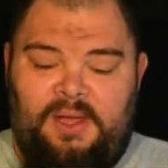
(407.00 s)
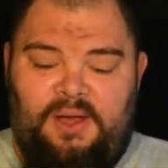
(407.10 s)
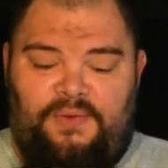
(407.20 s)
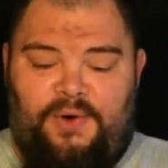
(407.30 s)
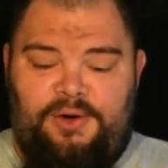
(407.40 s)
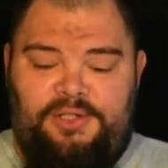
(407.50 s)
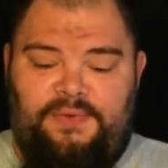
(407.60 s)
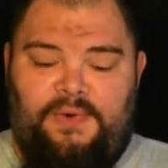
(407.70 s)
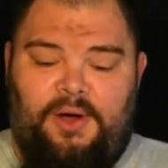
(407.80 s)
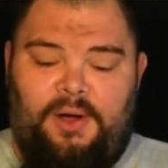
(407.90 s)
First
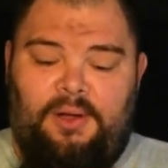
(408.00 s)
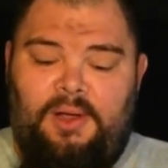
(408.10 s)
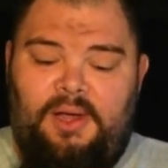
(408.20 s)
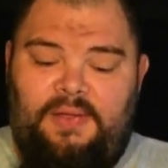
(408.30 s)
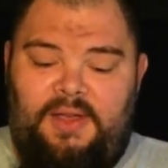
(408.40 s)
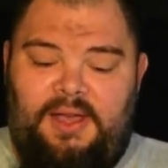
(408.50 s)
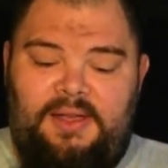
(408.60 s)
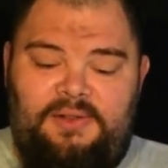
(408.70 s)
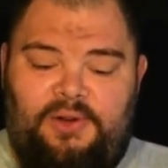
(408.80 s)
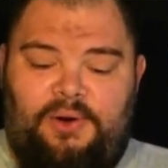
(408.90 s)
of all, the
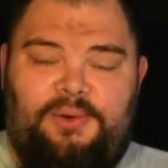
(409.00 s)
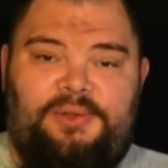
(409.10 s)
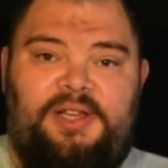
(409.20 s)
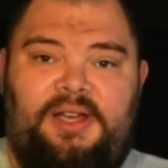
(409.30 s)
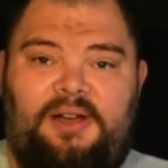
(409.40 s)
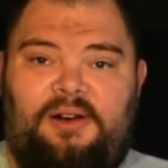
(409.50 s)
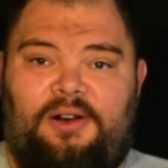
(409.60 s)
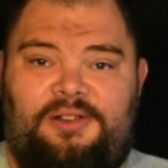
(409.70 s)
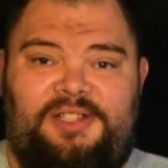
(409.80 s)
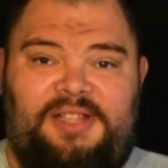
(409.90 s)
internals here
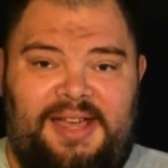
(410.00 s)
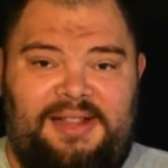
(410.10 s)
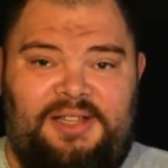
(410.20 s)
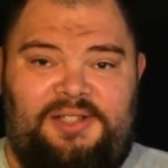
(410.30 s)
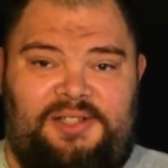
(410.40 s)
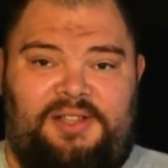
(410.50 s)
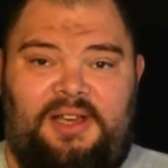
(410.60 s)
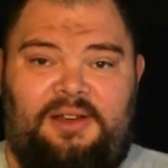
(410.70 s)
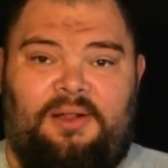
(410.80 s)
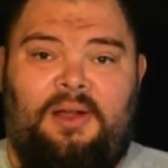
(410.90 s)
are stainless
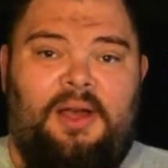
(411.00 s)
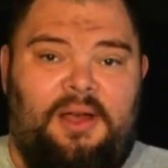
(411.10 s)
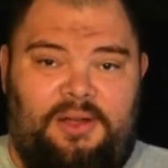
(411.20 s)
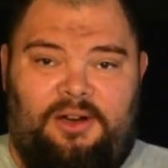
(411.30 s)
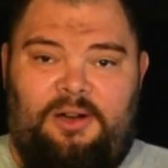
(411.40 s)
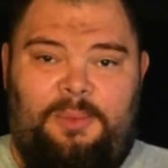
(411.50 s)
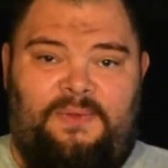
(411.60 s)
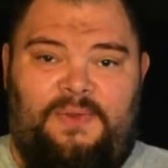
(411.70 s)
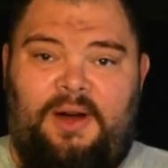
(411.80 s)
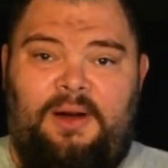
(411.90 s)
steel. They're going to be
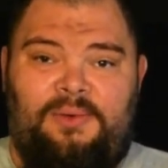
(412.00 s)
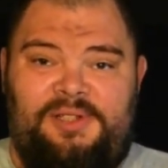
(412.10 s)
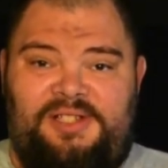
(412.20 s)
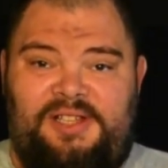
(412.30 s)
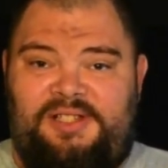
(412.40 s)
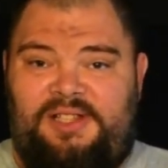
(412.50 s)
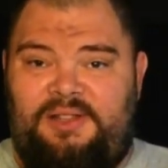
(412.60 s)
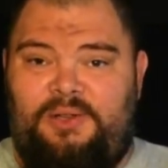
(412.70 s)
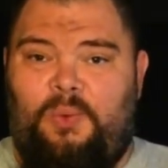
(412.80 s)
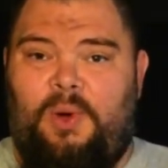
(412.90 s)
very
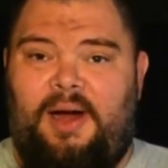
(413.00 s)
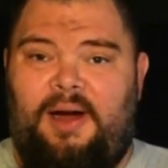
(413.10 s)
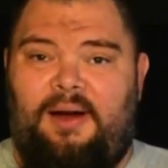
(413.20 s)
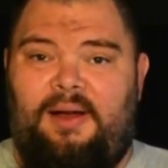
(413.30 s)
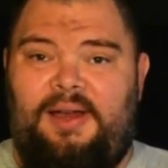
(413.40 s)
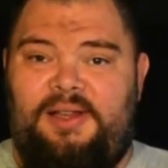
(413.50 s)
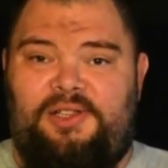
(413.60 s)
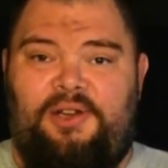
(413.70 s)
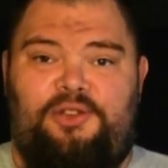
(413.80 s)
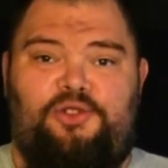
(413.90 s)
resistant to wear, and
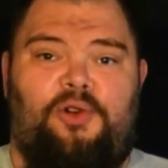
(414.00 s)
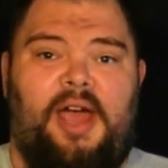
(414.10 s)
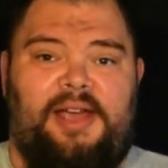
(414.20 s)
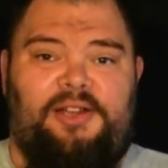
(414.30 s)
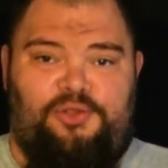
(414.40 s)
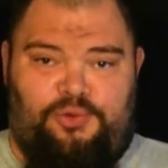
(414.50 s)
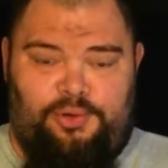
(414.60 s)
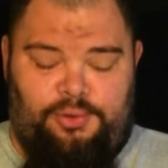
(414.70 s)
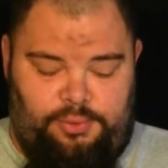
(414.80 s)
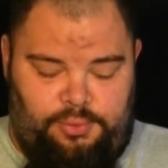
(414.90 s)
it's going to track
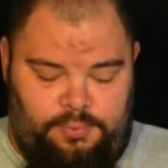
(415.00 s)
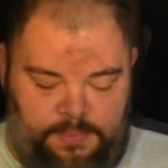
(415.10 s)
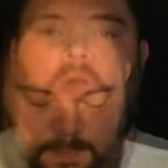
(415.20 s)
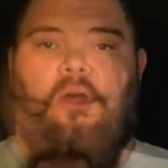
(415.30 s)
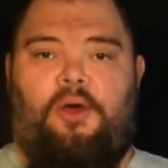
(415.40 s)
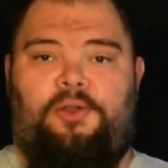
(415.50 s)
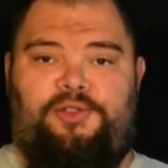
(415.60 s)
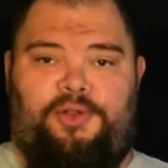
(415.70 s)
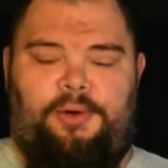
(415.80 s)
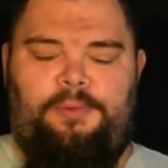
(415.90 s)
true.
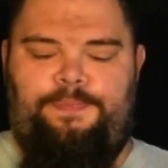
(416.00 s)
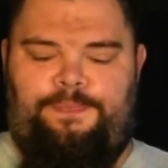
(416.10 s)
Also,